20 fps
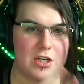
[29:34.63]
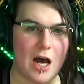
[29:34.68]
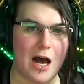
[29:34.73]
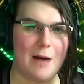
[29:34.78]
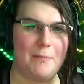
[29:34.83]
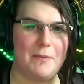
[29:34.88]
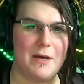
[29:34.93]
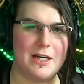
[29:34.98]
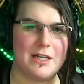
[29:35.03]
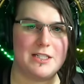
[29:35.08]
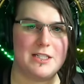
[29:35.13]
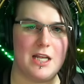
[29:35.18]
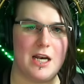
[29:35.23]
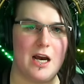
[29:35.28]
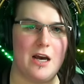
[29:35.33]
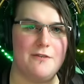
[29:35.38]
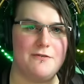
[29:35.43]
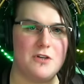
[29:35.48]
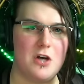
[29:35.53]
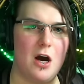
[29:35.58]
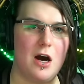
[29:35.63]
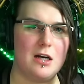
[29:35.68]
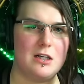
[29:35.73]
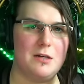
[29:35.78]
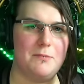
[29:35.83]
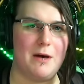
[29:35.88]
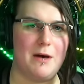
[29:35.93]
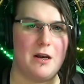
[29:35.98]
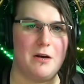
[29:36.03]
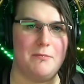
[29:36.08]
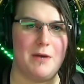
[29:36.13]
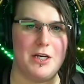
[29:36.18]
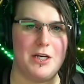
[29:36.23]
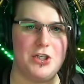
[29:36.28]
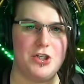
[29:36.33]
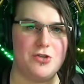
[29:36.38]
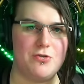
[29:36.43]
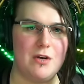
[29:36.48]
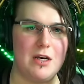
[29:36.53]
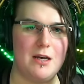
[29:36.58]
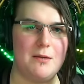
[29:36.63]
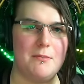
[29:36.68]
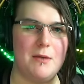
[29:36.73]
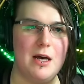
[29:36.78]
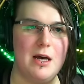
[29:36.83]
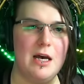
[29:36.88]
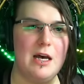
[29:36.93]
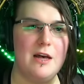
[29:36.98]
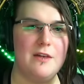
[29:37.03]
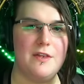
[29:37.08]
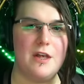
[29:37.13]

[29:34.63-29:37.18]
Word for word: topics that I've talked about on my stream